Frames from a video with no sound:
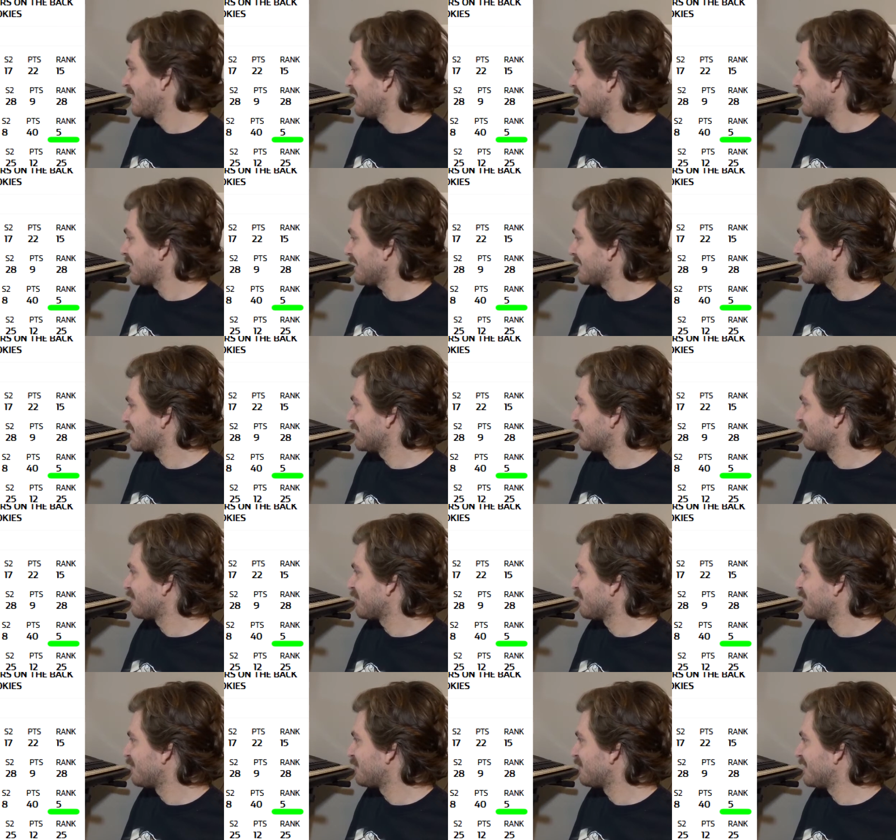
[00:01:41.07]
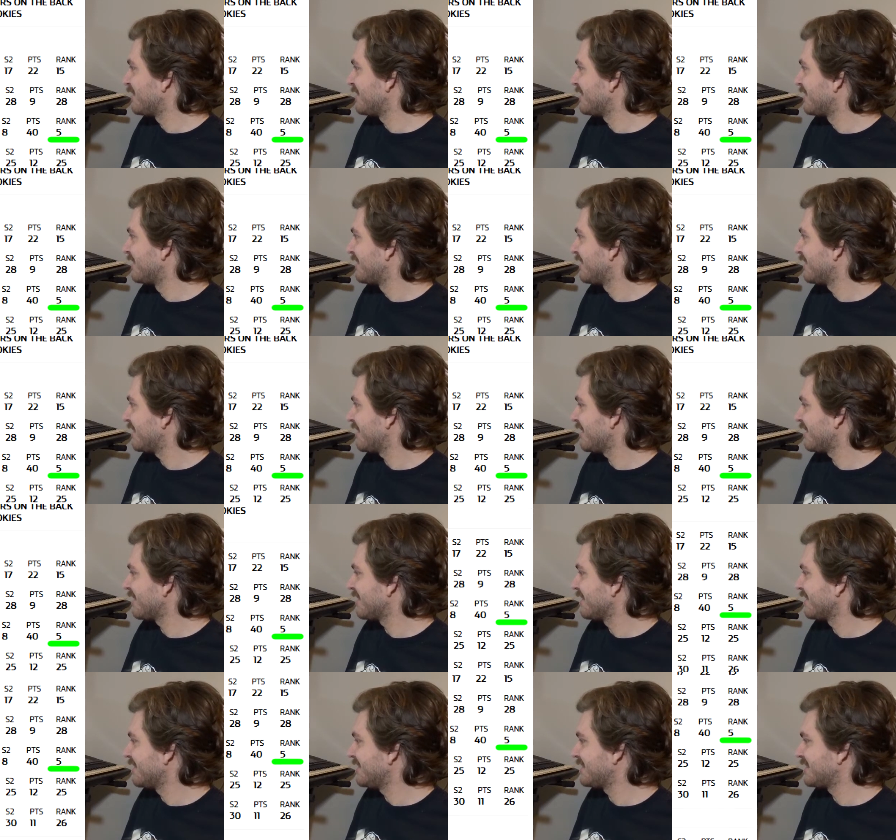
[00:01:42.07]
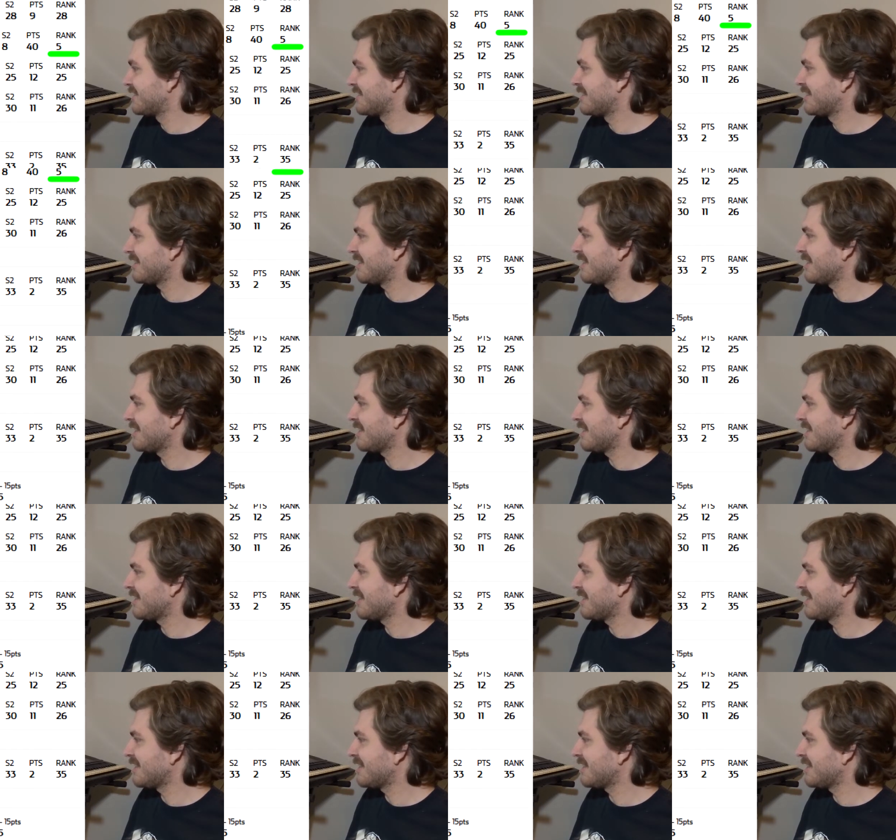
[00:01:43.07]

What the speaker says: that's an improvement, at least.